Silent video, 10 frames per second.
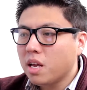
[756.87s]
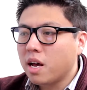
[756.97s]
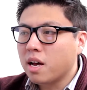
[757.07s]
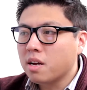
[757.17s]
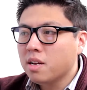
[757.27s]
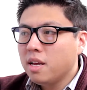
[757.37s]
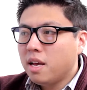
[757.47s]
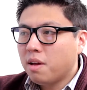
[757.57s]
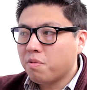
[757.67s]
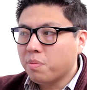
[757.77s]

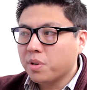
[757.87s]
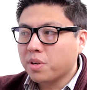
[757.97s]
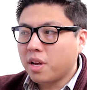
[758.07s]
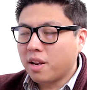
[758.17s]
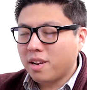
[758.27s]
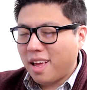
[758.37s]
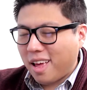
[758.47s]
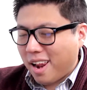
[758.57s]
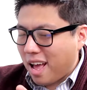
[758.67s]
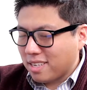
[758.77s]

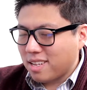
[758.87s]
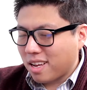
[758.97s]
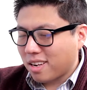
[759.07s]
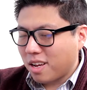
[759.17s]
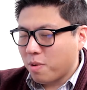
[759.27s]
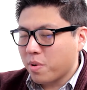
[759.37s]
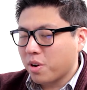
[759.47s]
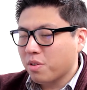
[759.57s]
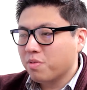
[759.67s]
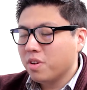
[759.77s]
and has that kind of
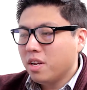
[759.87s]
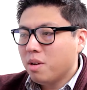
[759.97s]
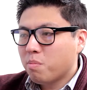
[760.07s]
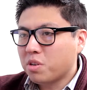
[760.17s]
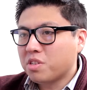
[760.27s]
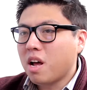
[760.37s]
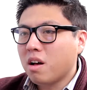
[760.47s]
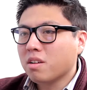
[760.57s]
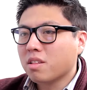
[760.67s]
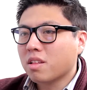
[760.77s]
bit of
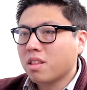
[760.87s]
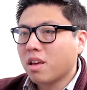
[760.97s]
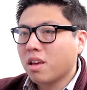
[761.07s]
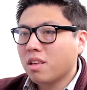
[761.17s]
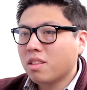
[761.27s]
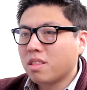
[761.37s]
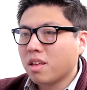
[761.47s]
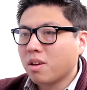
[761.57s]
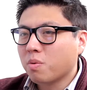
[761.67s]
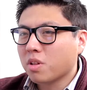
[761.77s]
personality that
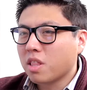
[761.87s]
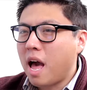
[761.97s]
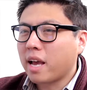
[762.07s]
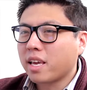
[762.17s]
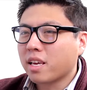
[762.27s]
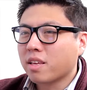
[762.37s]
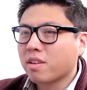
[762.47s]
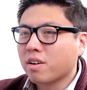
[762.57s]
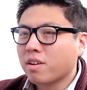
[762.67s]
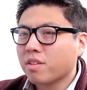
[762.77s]
they were lacking
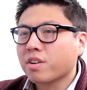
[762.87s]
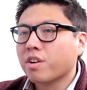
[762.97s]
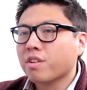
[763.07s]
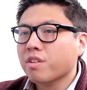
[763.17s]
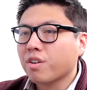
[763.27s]
in their current